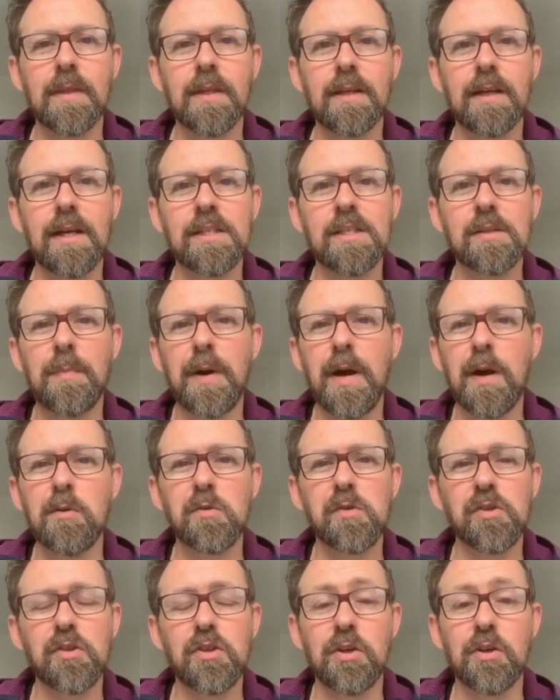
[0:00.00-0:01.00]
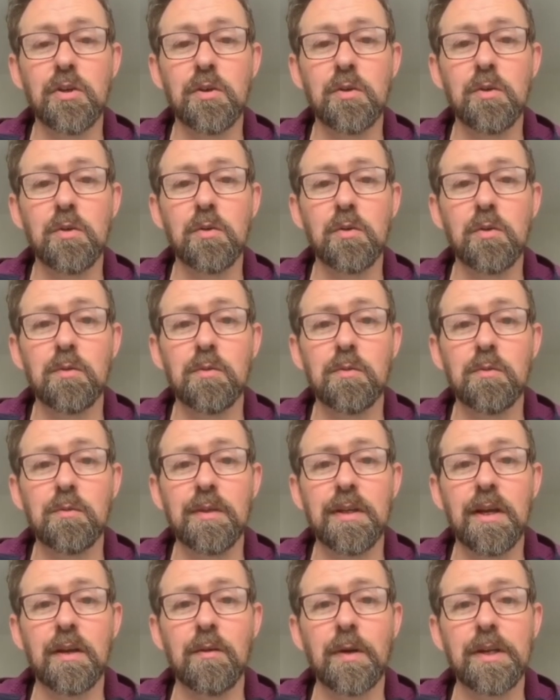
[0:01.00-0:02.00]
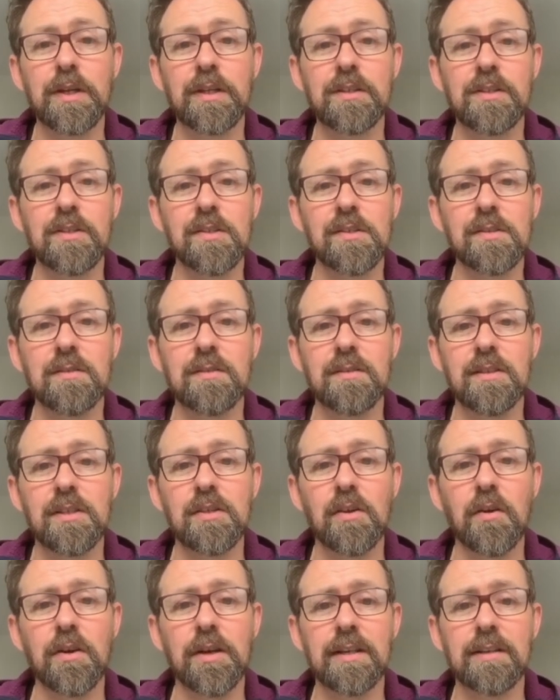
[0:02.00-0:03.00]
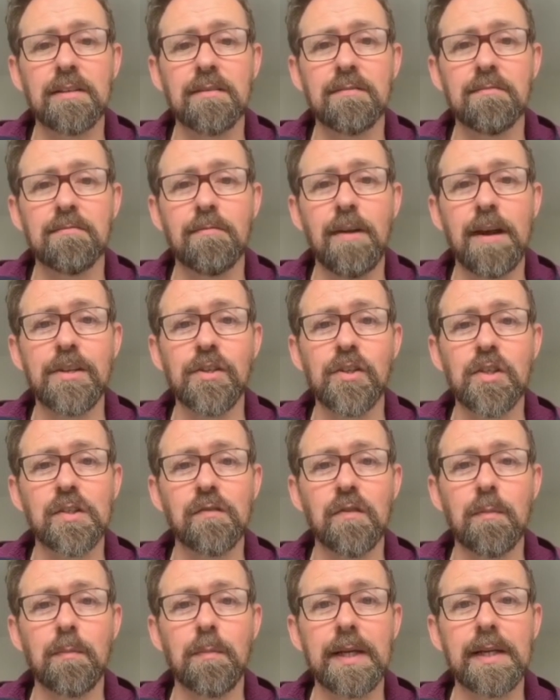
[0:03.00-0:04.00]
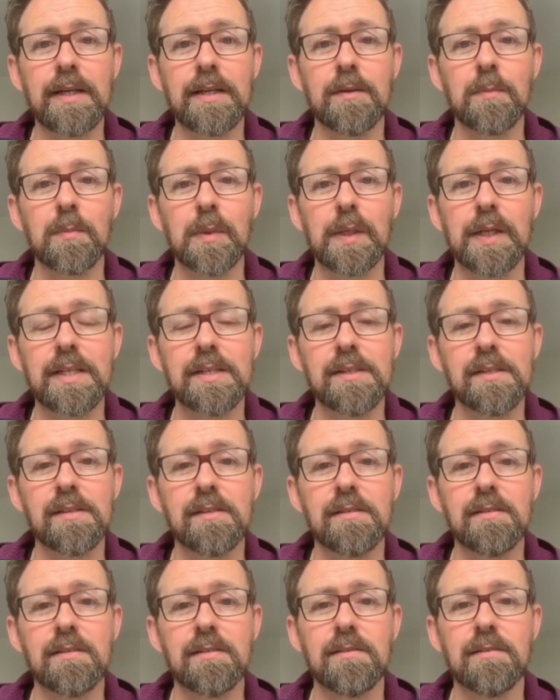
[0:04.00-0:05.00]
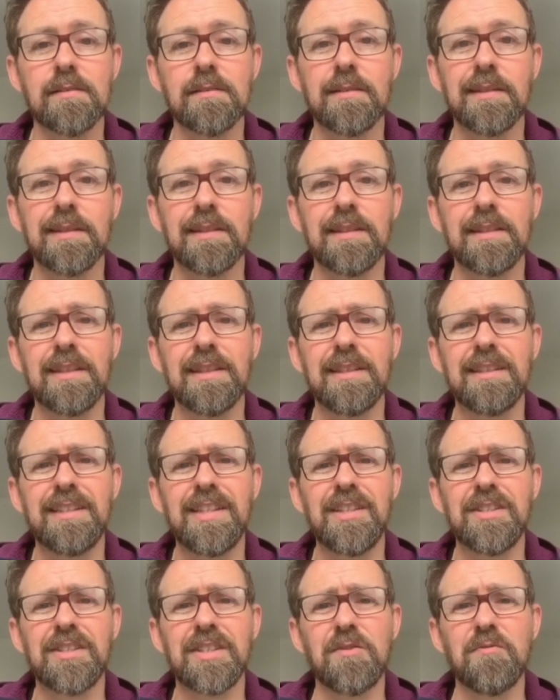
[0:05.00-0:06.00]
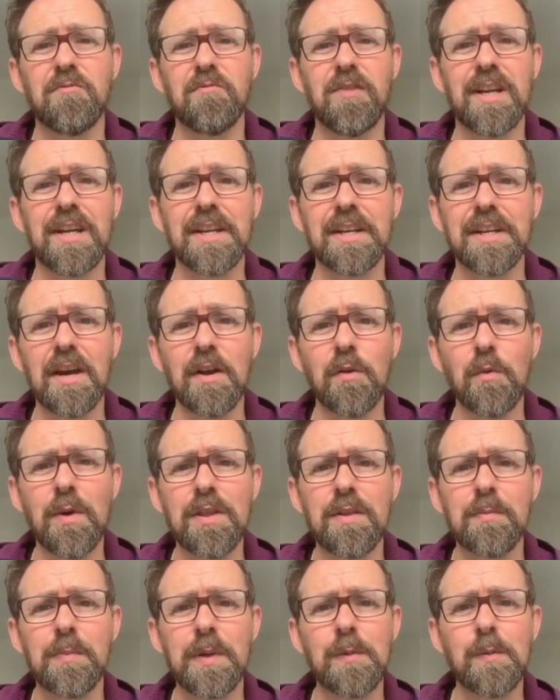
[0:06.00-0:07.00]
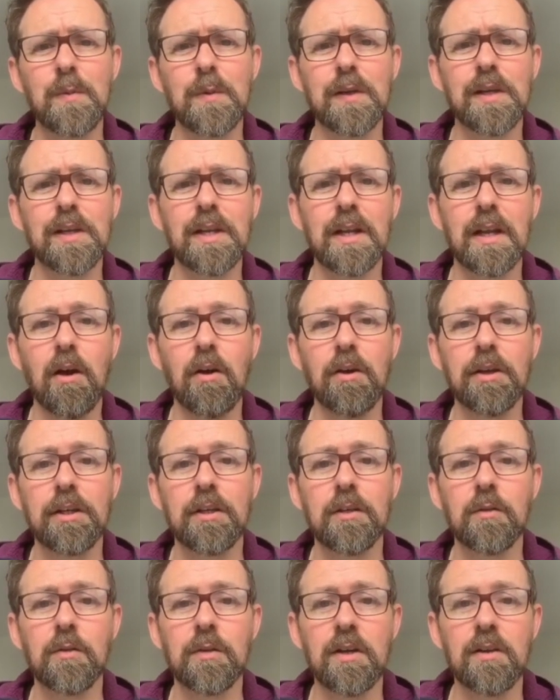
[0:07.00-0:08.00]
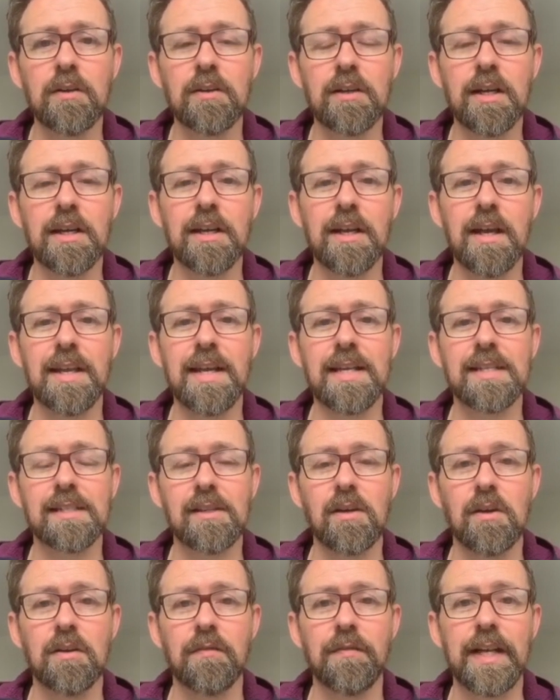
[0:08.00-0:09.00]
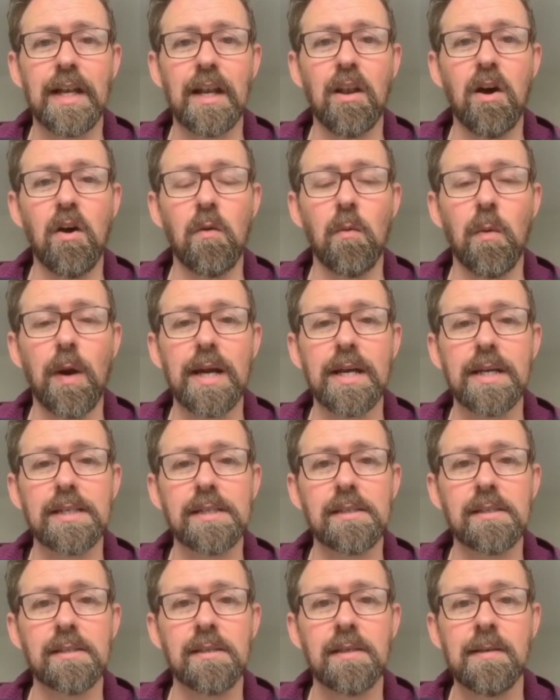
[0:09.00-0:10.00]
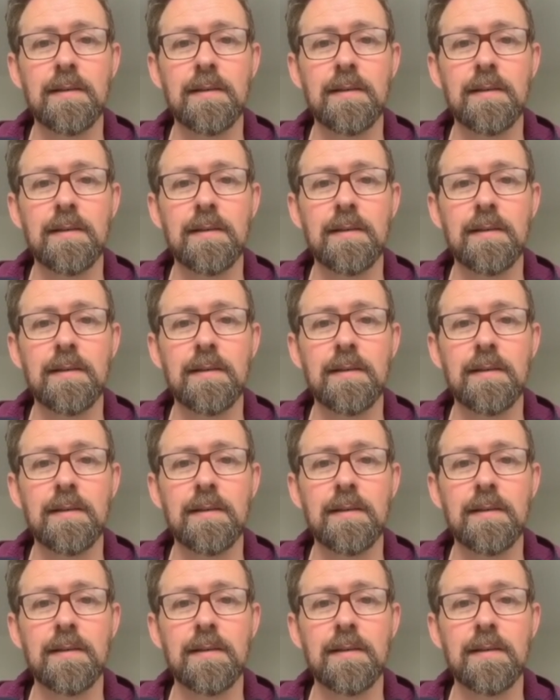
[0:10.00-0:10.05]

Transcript: As opposed to when you're just designing ranges for big companies, you don't really know whether people are going to like it or not, and that's kind of, in a lot of ways,